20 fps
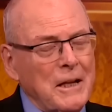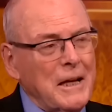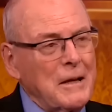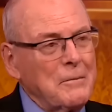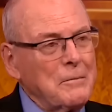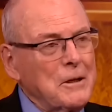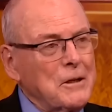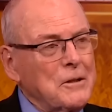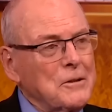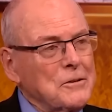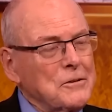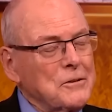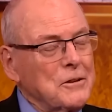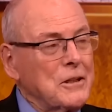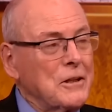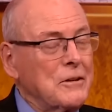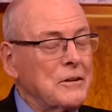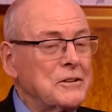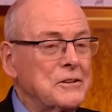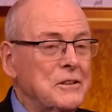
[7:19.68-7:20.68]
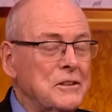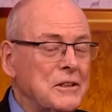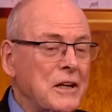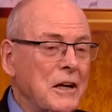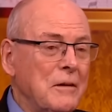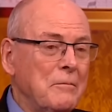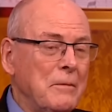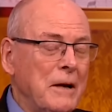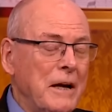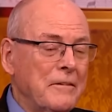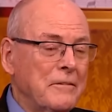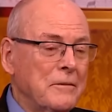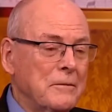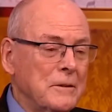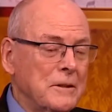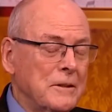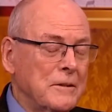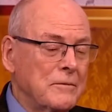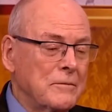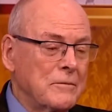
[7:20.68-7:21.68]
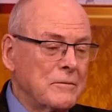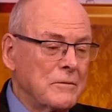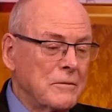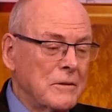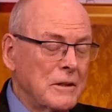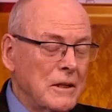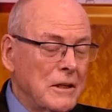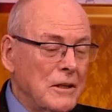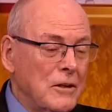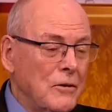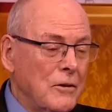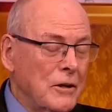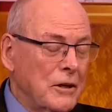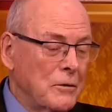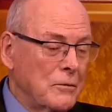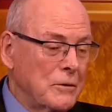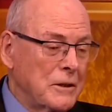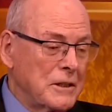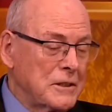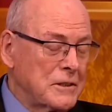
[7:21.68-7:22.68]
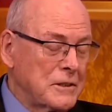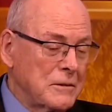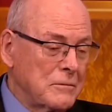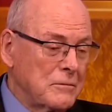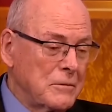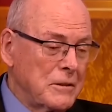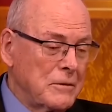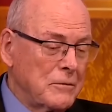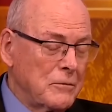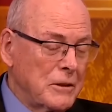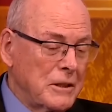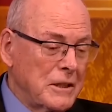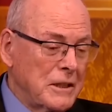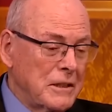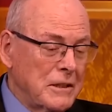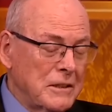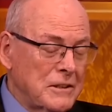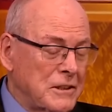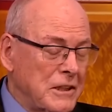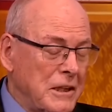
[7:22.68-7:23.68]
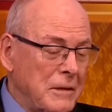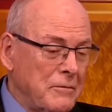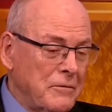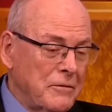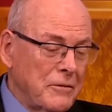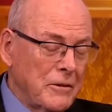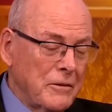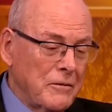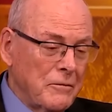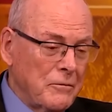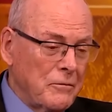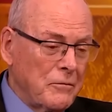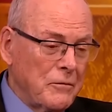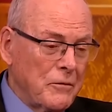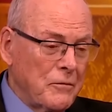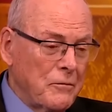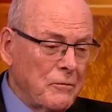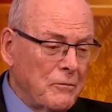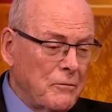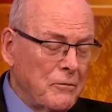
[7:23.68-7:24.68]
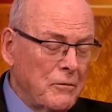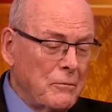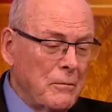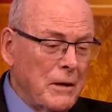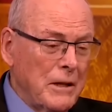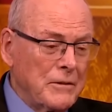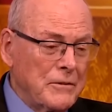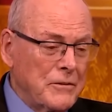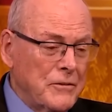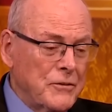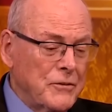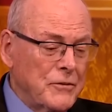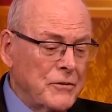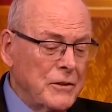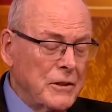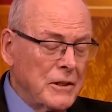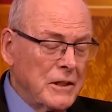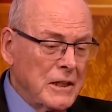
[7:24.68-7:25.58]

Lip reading: that, because, you know, he's just come back from a long illness. I mean, we didn't see him for months.